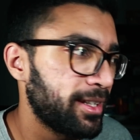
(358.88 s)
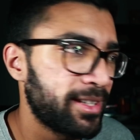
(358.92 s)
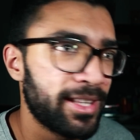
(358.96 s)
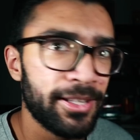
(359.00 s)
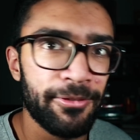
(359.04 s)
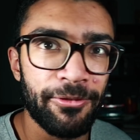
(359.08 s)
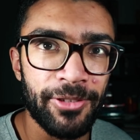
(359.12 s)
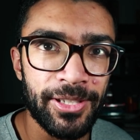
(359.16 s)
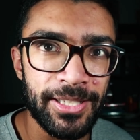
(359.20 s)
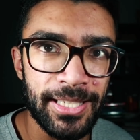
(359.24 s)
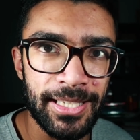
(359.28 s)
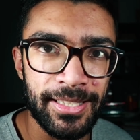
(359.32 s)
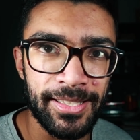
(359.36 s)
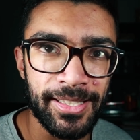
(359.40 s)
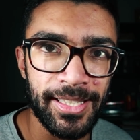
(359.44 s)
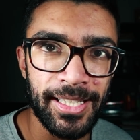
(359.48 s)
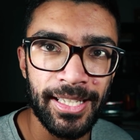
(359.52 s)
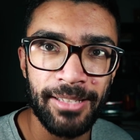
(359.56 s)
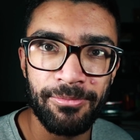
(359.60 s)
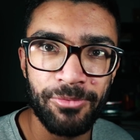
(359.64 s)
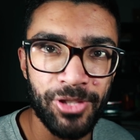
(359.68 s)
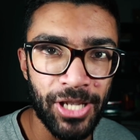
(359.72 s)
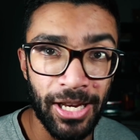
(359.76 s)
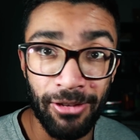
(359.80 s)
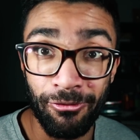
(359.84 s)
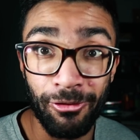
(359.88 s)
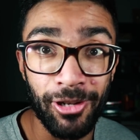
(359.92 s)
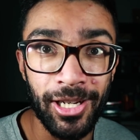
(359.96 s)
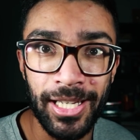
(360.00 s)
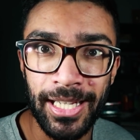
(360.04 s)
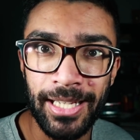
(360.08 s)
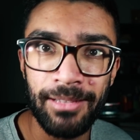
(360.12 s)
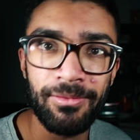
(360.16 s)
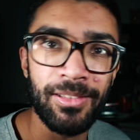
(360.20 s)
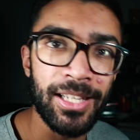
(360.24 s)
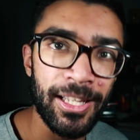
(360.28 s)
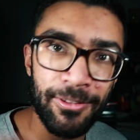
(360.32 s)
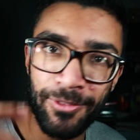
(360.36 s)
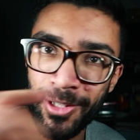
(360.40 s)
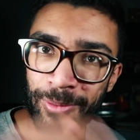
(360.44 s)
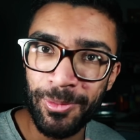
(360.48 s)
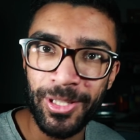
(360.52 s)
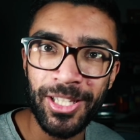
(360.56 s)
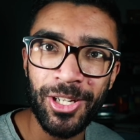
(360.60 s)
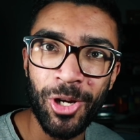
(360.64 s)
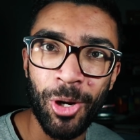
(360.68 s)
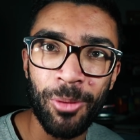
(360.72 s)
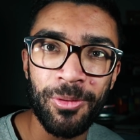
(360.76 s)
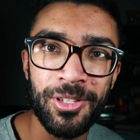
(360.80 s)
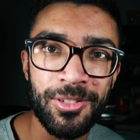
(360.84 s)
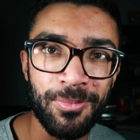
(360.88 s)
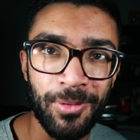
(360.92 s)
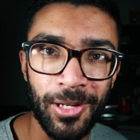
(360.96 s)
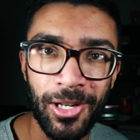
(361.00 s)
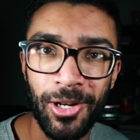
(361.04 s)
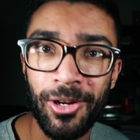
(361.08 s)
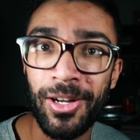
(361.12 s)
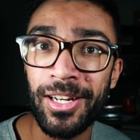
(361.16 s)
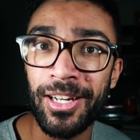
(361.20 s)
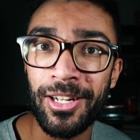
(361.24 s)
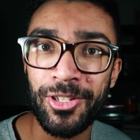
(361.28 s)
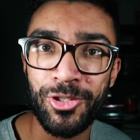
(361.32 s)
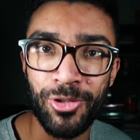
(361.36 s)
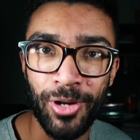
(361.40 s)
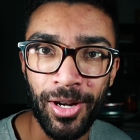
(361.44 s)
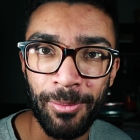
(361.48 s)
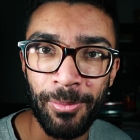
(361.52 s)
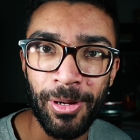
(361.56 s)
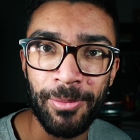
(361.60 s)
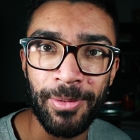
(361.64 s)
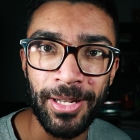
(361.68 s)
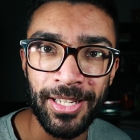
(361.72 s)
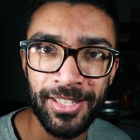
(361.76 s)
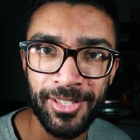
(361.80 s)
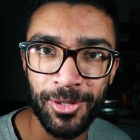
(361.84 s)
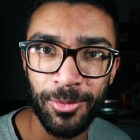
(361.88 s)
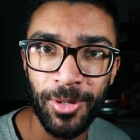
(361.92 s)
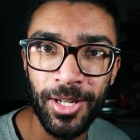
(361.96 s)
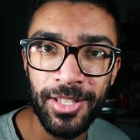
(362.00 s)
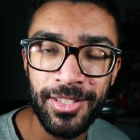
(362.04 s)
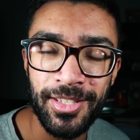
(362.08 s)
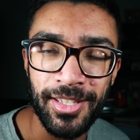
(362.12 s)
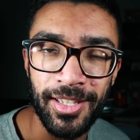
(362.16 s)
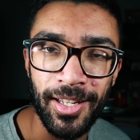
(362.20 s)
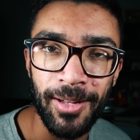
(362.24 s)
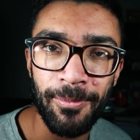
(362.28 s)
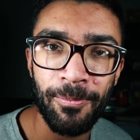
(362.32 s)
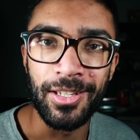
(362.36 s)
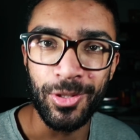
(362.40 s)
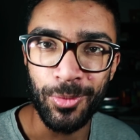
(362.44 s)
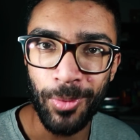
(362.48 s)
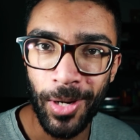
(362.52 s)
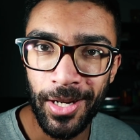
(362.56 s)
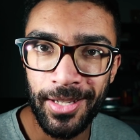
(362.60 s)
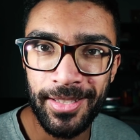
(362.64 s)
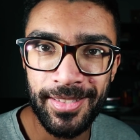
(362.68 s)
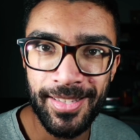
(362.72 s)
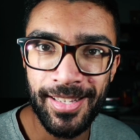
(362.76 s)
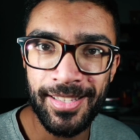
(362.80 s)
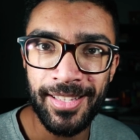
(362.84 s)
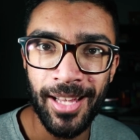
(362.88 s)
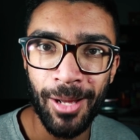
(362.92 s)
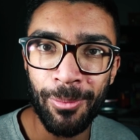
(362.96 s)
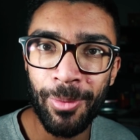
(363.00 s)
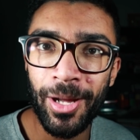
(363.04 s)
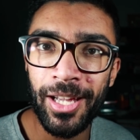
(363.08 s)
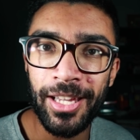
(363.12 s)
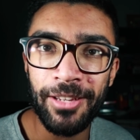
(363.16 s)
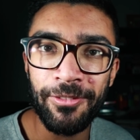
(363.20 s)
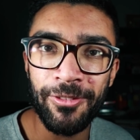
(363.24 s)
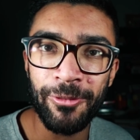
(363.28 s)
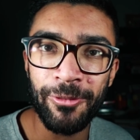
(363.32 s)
anything physics-y generally, leave them in the comments below and I'll try my best to answer. As well as this, I might